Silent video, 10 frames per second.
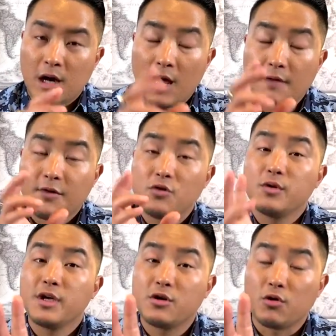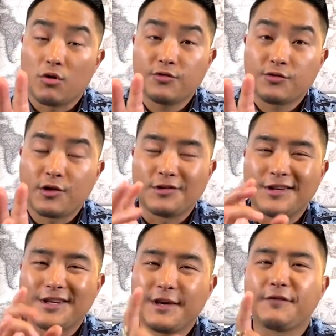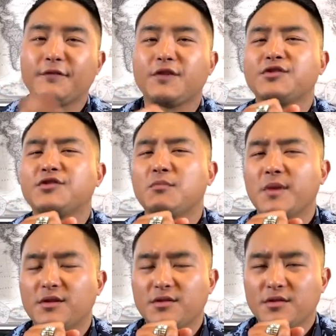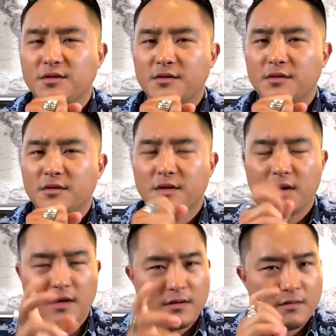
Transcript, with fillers: I have a new e course called The Gift of Discernment. Okay?